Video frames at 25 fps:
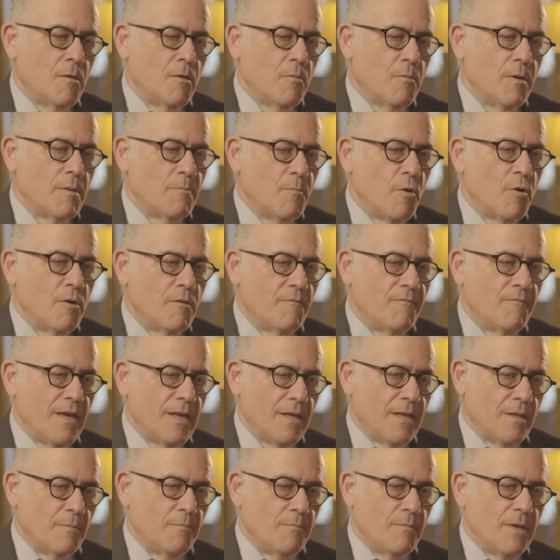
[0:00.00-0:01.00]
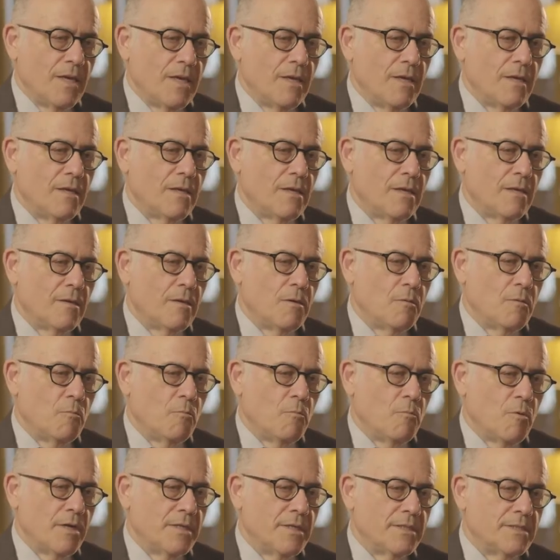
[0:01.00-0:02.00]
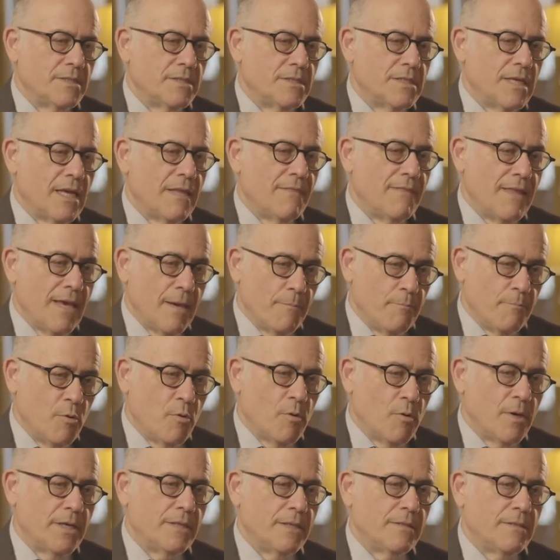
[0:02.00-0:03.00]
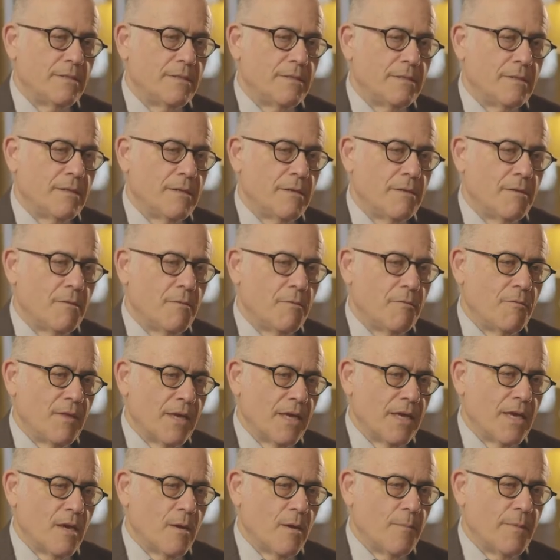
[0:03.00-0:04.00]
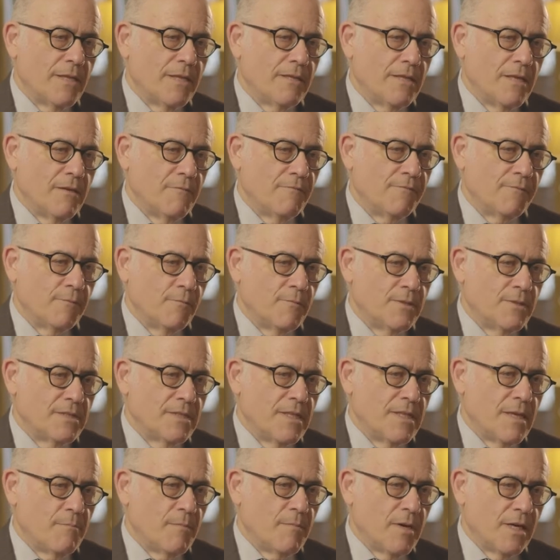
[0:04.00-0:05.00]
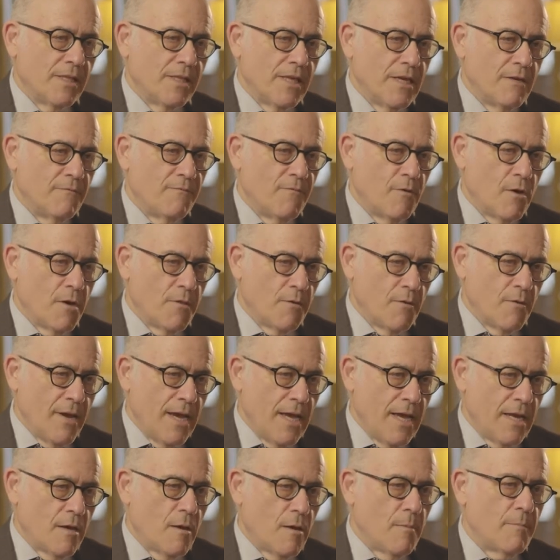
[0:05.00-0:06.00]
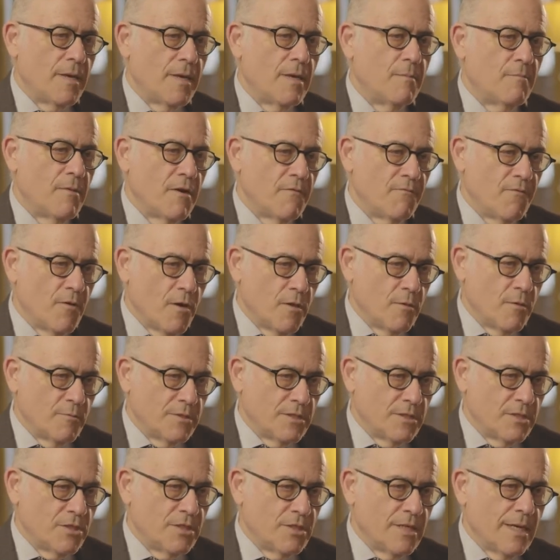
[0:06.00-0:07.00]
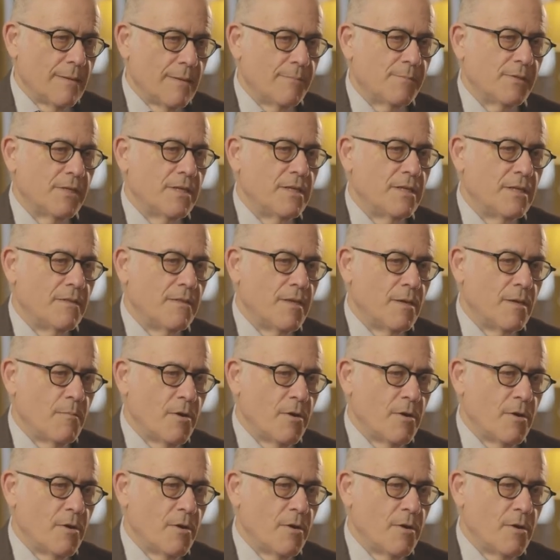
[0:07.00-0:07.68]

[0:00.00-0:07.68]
What motivated me was at that point thinking about the influence that my late father had on me. My father was a chaplain in the